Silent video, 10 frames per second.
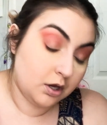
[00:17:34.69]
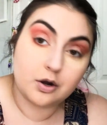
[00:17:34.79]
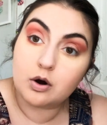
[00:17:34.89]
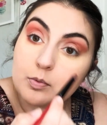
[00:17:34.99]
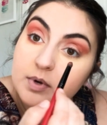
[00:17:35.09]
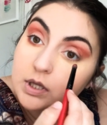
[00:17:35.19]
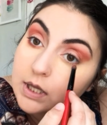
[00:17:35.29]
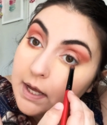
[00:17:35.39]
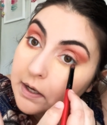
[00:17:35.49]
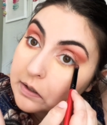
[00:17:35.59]
an arm and a
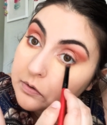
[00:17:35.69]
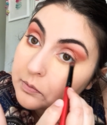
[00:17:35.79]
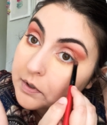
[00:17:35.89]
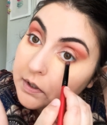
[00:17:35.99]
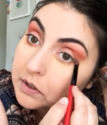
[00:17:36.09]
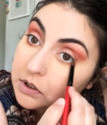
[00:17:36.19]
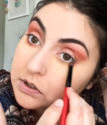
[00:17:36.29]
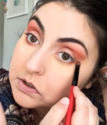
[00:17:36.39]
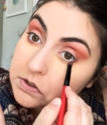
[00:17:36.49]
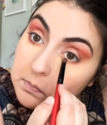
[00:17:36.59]
leg. It's
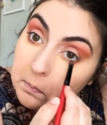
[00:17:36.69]
ridiculous.